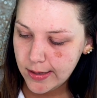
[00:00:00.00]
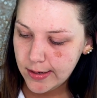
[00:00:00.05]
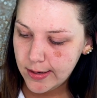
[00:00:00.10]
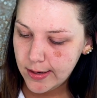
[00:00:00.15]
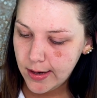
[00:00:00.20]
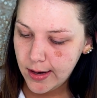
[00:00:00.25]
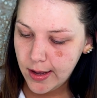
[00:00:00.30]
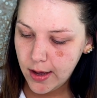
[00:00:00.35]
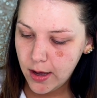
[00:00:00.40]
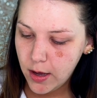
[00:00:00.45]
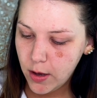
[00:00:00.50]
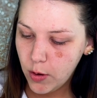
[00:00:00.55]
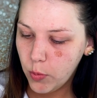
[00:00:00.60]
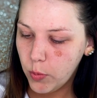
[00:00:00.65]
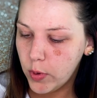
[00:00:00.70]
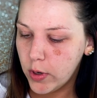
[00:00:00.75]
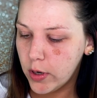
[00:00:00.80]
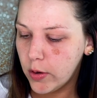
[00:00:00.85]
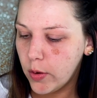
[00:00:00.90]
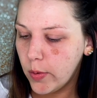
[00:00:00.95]
Now
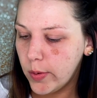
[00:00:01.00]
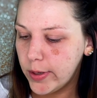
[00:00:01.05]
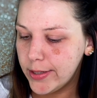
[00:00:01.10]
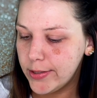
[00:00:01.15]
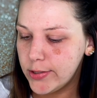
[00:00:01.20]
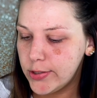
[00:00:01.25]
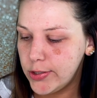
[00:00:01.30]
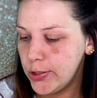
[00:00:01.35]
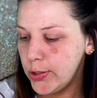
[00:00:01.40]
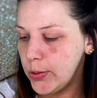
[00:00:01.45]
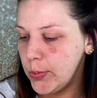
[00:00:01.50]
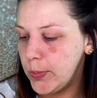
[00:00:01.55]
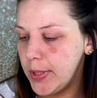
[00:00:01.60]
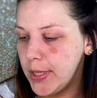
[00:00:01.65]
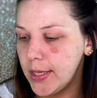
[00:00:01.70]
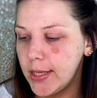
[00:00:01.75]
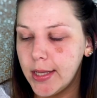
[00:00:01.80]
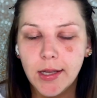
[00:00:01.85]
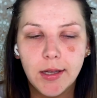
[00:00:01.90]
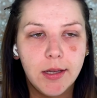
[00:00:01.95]
we're going to
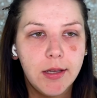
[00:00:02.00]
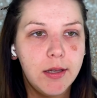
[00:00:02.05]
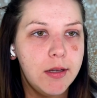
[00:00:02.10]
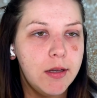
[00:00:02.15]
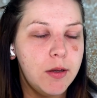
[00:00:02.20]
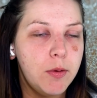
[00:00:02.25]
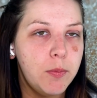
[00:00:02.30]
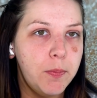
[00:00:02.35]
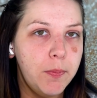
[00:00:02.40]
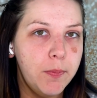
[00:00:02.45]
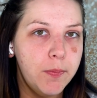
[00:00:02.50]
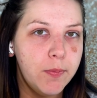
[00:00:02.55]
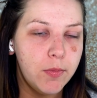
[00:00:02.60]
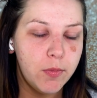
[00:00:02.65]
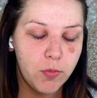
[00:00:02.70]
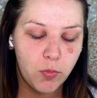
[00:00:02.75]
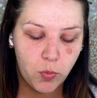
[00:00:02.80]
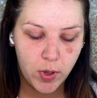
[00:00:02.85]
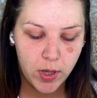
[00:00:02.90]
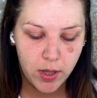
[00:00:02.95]
begin
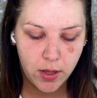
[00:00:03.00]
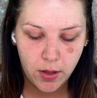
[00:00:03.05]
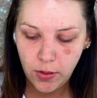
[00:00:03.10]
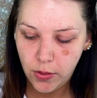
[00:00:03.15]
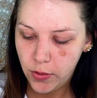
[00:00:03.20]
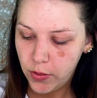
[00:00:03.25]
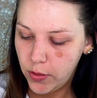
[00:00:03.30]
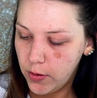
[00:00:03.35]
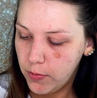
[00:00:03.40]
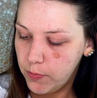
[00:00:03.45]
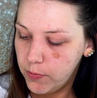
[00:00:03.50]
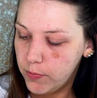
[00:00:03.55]
with